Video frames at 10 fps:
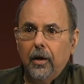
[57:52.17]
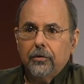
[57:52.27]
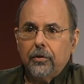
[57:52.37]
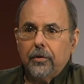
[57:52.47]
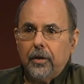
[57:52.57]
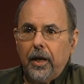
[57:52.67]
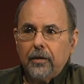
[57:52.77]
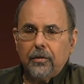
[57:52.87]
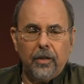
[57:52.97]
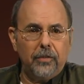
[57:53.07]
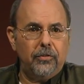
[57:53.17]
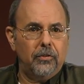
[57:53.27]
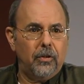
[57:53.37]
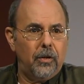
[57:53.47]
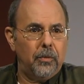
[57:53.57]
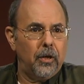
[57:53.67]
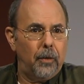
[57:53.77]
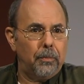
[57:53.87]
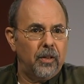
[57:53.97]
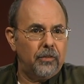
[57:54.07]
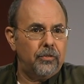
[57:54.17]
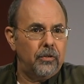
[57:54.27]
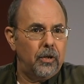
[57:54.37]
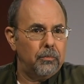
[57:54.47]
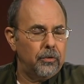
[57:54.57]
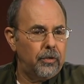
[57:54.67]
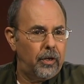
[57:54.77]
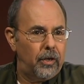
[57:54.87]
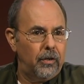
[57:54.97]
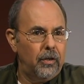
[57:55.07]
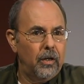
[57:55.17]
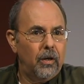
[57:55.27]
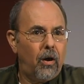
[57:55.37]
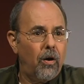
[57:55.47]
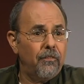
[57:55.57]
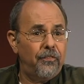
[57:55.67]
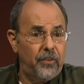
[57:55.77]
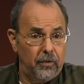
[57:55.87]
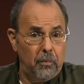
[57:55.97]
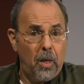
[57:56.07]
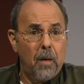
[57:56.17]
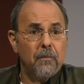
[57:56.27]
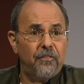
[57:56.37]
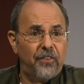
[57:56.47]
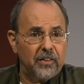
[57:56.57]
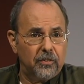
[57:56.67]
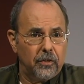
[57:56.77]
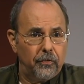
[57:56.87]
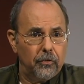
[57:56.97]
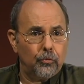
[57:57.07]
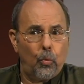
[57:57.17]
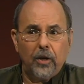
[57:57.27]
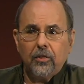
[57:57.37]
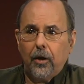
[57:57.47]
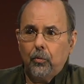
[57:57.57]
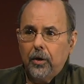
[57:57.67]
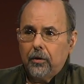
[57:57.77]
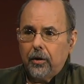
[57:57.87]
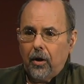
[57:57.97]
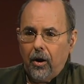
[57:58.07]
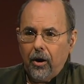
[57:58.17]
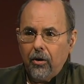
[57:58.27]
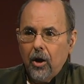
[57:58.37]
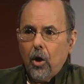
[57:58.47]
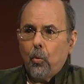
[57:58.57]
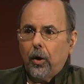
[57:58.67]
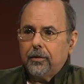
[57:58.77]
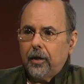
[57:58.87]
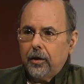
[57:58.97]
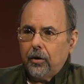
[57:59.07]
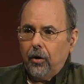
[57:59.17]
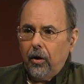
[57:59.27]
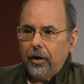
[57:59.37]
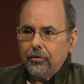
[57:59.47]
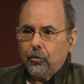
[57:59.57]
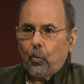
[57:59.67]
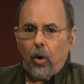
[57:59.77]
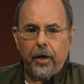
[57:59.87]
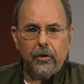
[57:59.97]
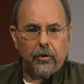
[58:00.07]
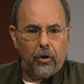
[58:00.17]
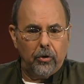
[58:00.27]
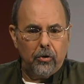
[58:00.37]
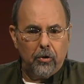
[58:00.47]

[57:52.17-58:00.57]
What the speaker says: So the next lesson coming up, lesson number 10, are film festivals, what they really are, what they cost, why you go to